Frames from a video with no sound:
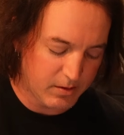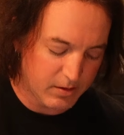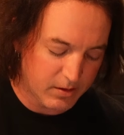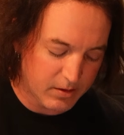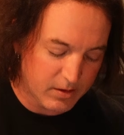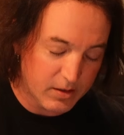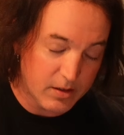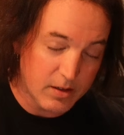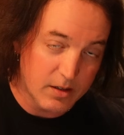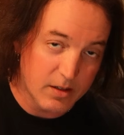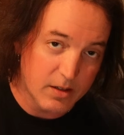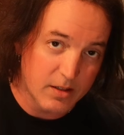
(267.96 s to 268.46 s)

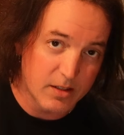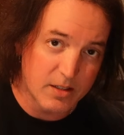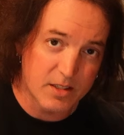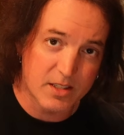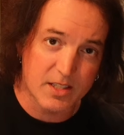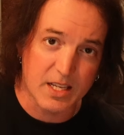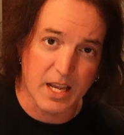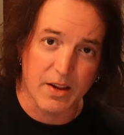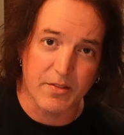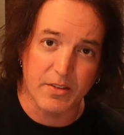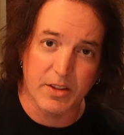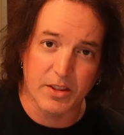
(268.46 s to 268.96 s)

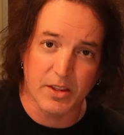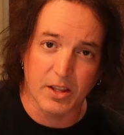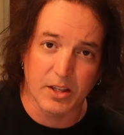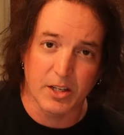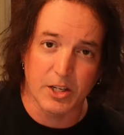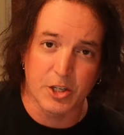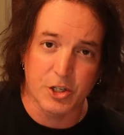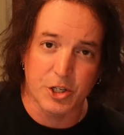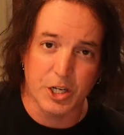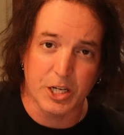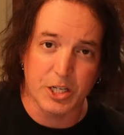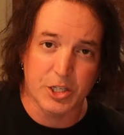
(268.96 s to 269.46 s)
7th on the
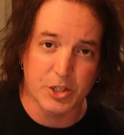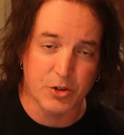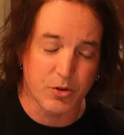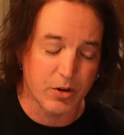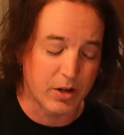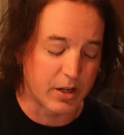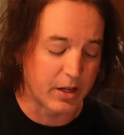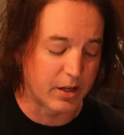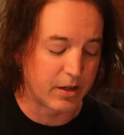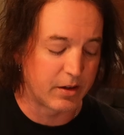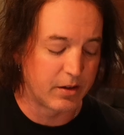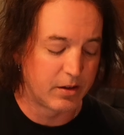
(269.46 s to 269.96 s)
G
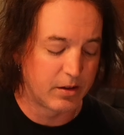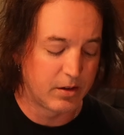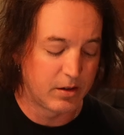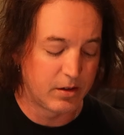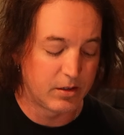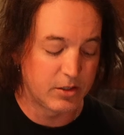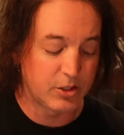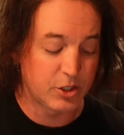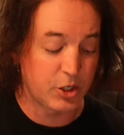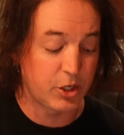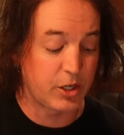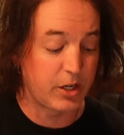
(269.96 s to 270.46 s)
string.
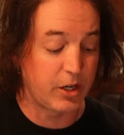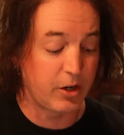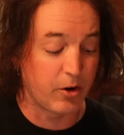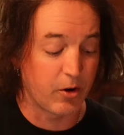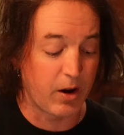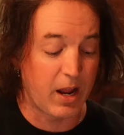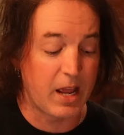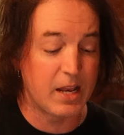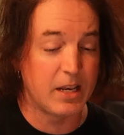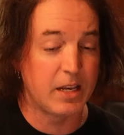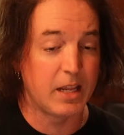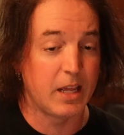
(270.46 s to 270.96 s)
So you're
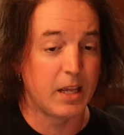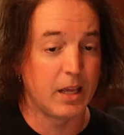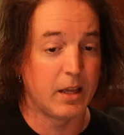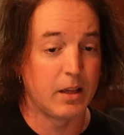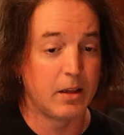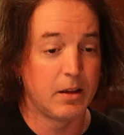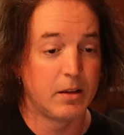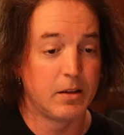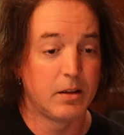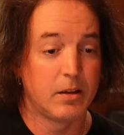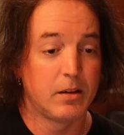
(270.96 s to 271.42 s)
ending